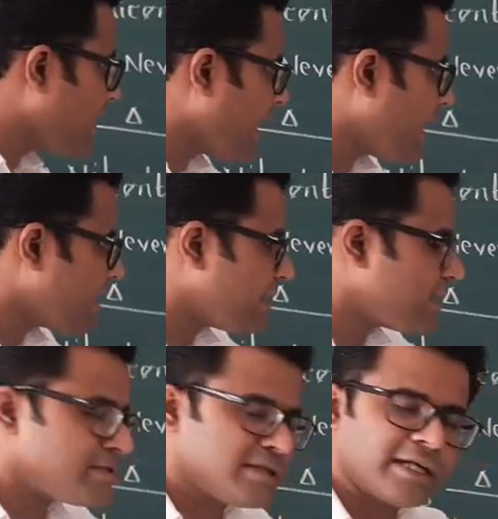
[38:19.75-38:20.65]

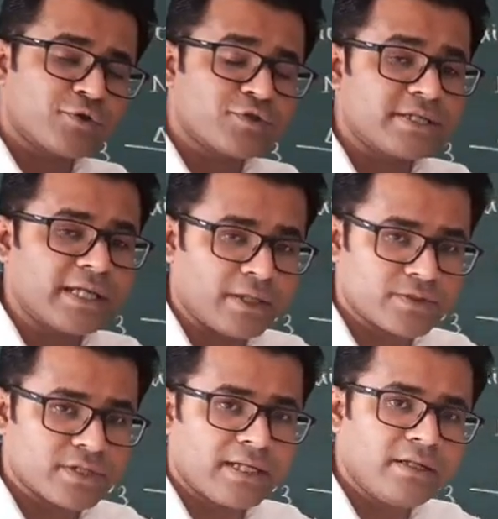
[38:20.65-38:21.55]
and nitrogen
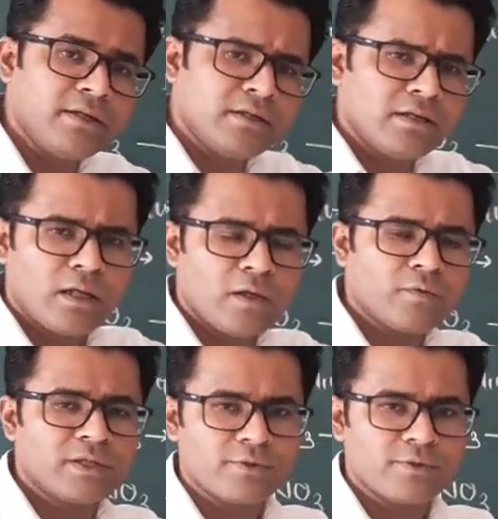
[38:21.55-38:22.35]
dioxide along with